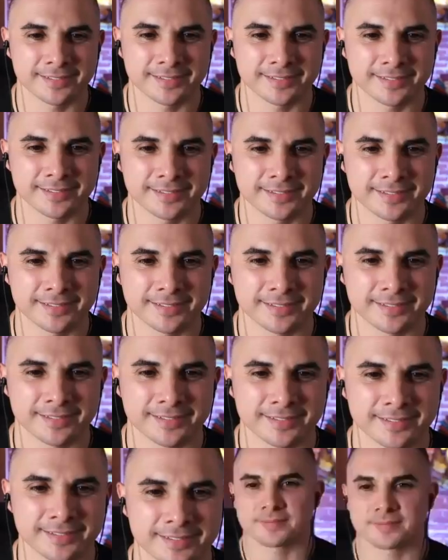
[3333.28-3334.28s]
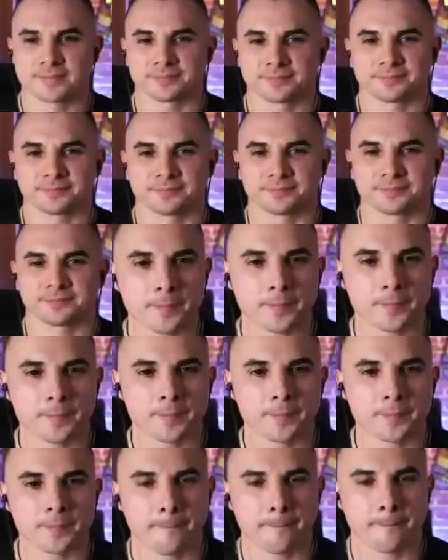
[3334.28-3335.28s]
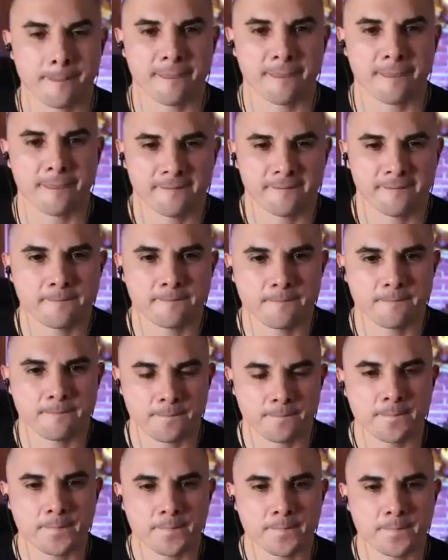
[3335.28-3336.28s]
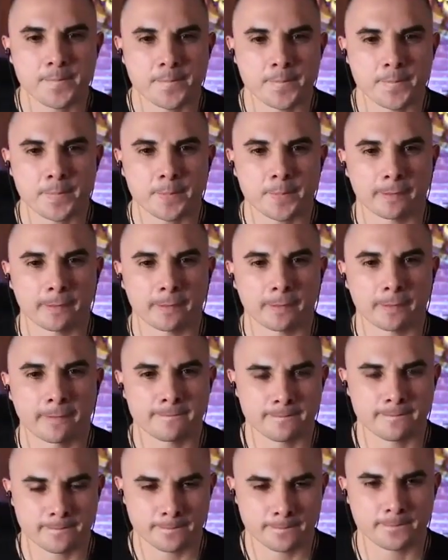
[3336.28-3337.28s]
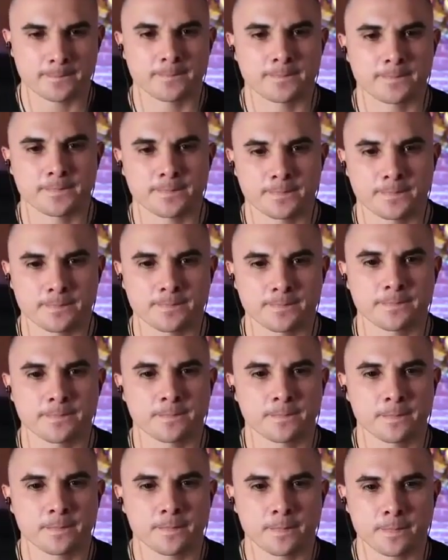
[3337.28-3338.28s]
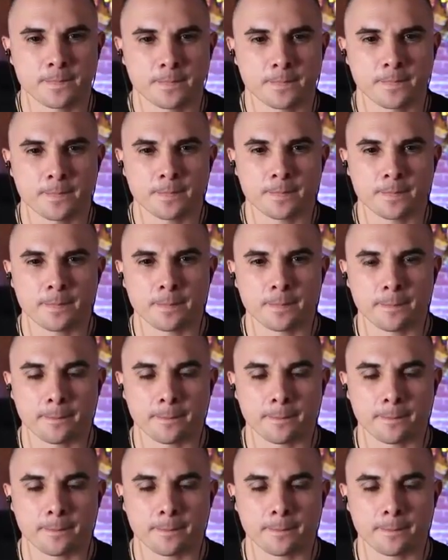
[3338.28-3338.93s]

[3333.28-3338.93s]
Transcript: (not speaking)